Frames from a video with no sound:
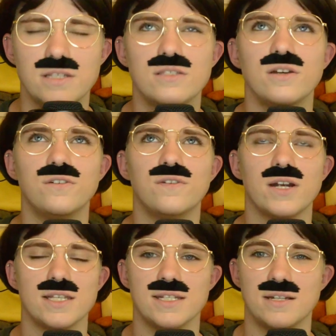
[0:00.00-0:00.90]
so
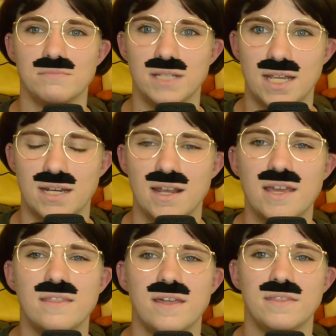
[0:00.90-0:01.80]
far as to complain
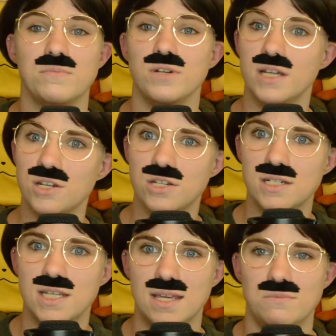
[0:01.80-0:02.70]
that the production
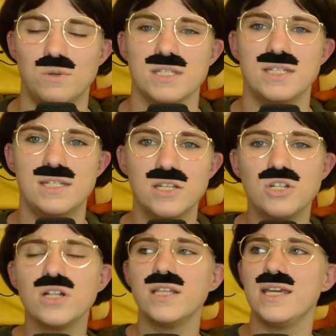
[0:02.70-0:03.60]
team was
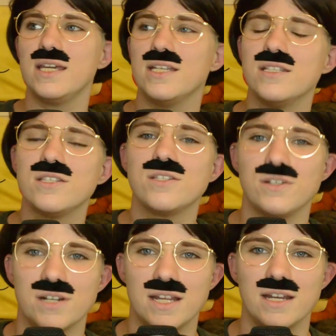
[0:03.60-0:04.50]
digitally
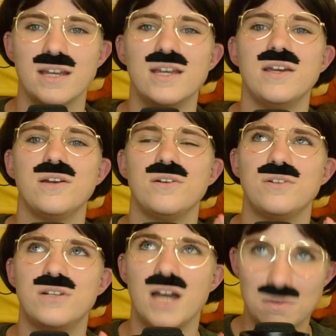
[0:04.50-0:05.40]
inserting
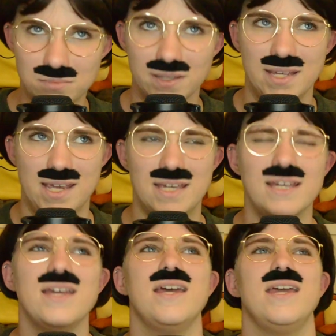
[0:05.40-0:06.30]
Gumbly
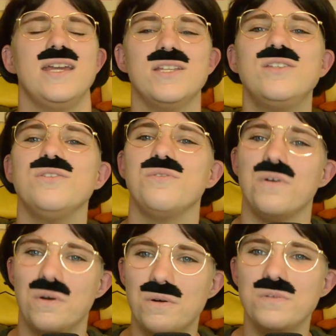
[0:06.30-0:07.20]
into
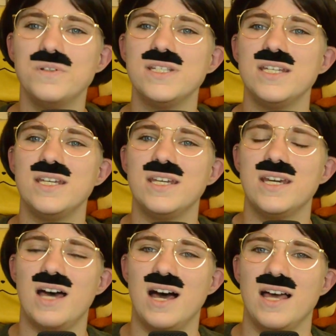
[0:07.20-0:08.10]
old
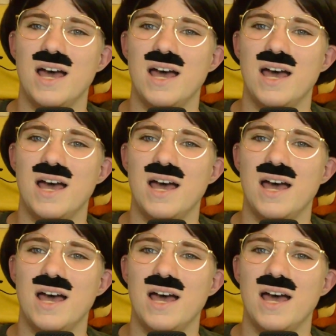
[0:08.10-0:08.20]
uh,